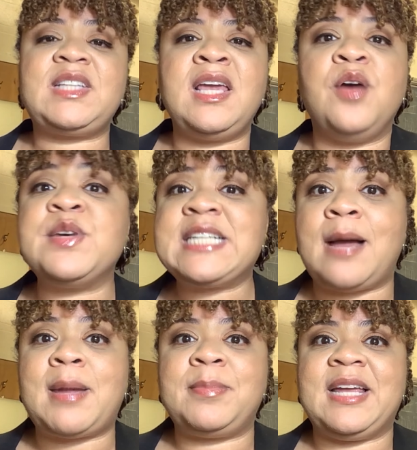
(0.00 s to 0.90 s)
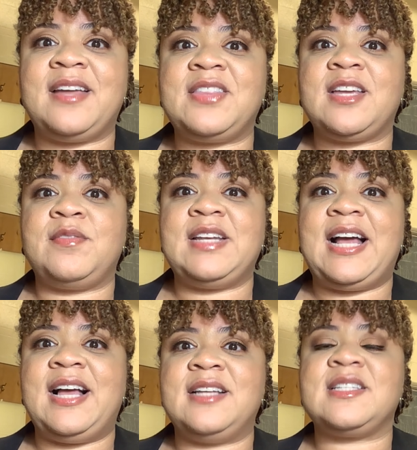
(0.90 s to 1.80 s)
Every time I play, I think of it
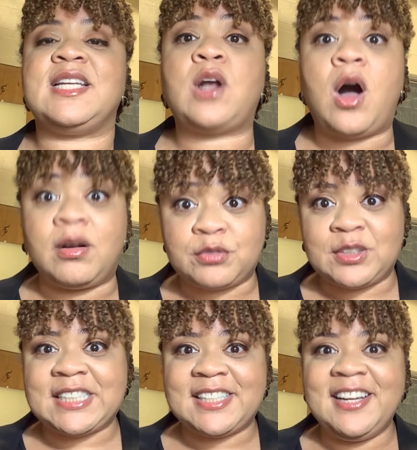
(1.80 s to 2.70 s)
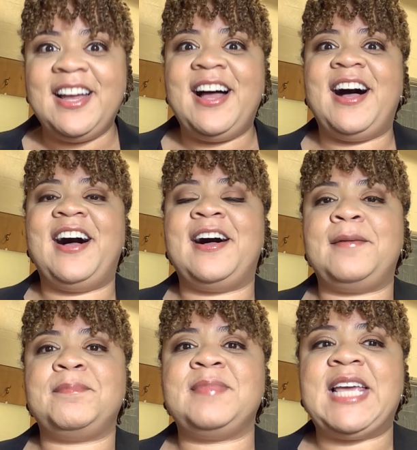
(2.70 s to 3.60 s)
as an offering.
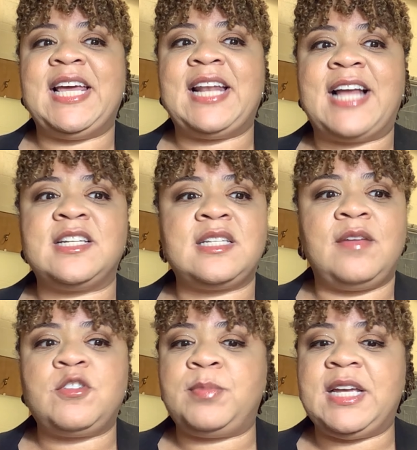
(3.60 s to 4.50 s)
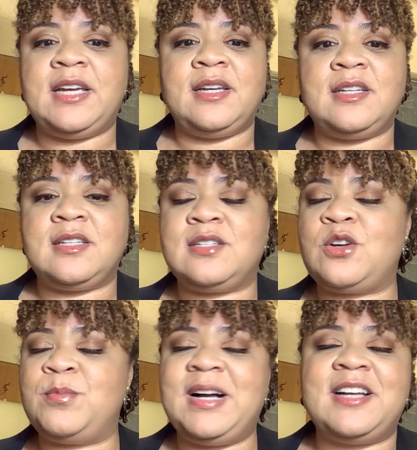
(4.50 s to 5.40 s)
And I just love to play
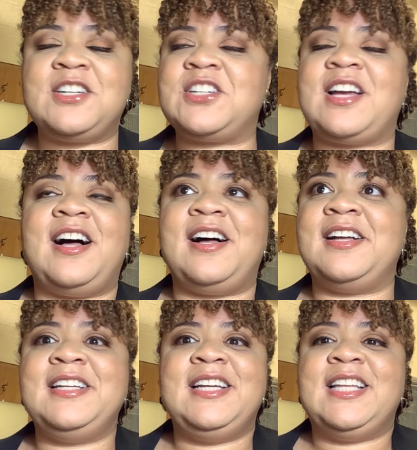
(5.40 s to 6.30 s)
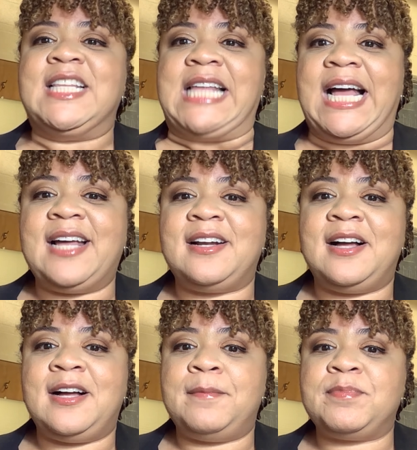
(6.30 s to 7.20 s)
so much that
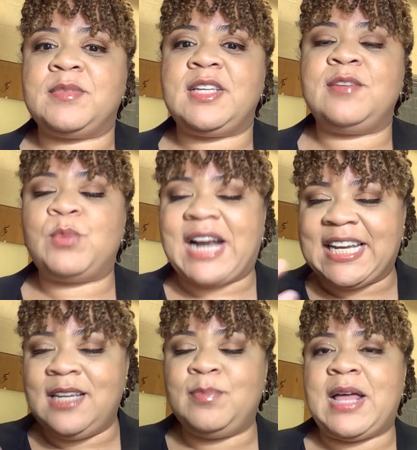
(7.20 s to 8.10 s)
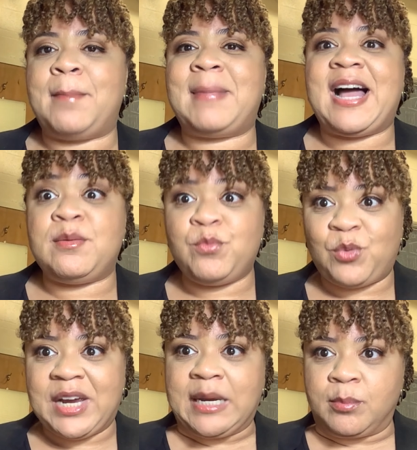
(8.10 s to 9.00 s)
when I keep that mind
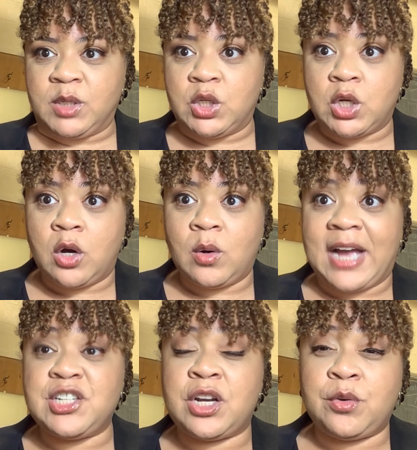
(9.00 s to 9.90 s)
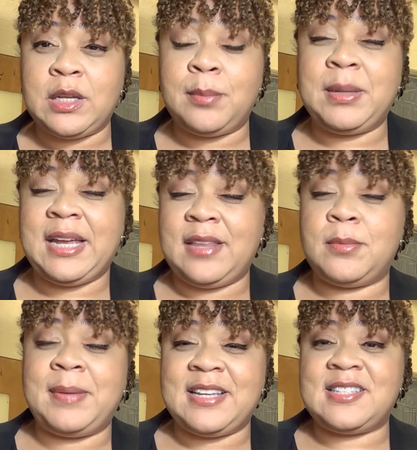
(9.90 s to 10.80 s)
frame, I generally play
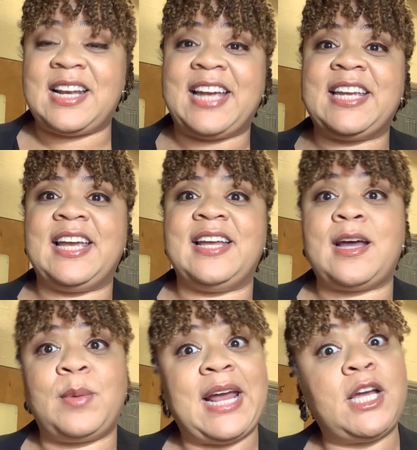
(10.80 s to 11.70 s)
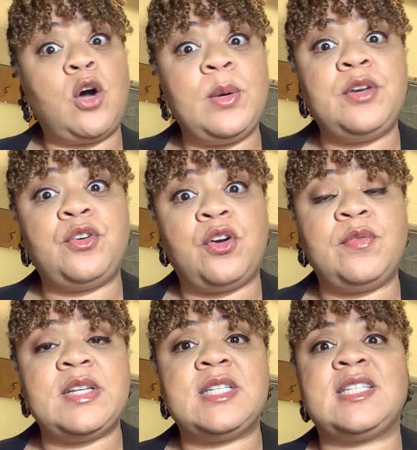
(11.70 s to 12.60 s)
the best that I can. Now, when I go in
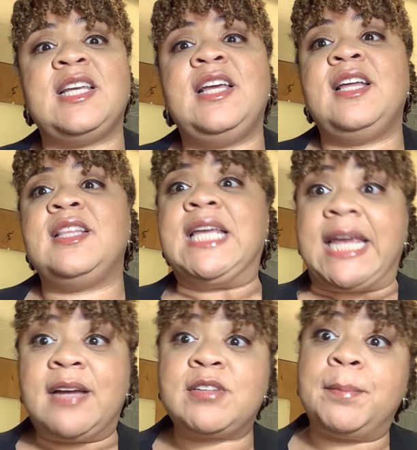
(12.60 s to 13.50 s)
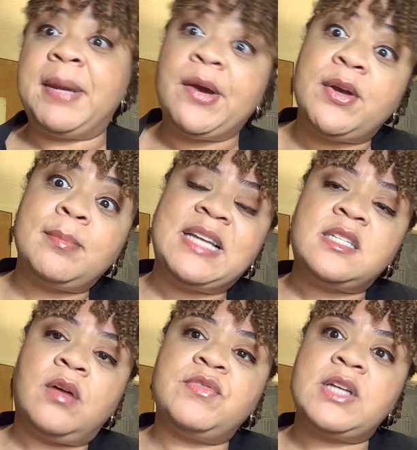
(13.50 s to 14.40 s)
nervous, thinking of comparing
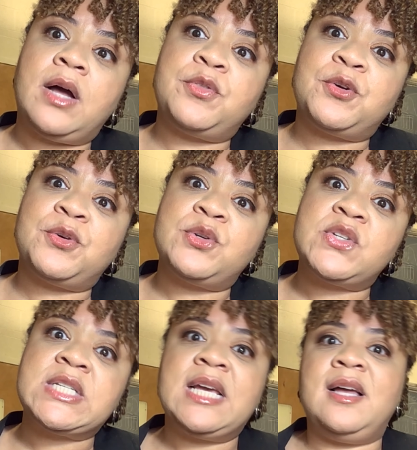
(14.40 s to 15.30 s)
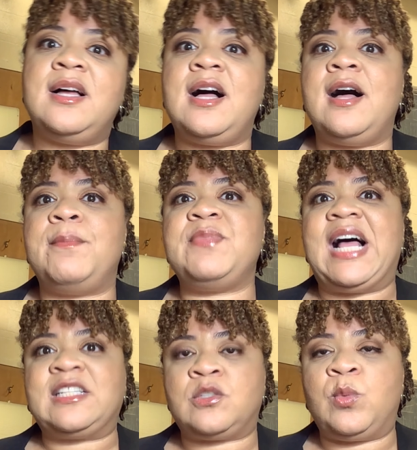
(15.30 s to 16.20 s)
myself to others,
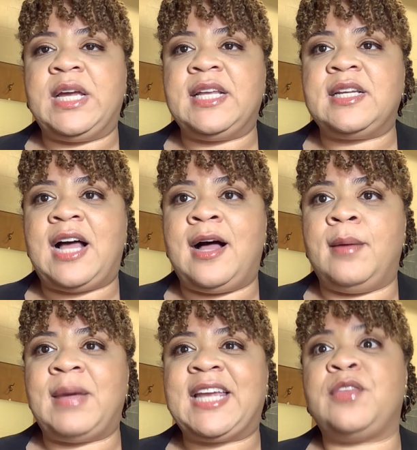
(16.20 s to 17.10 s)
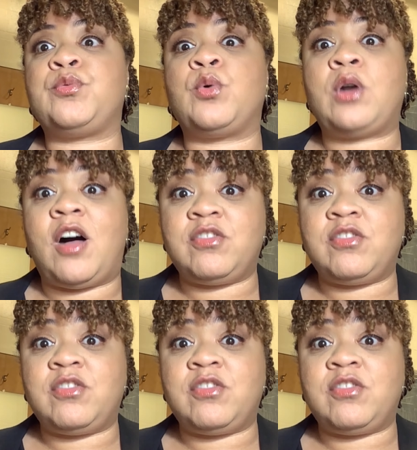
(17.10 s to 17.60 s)
that's when I get thrown off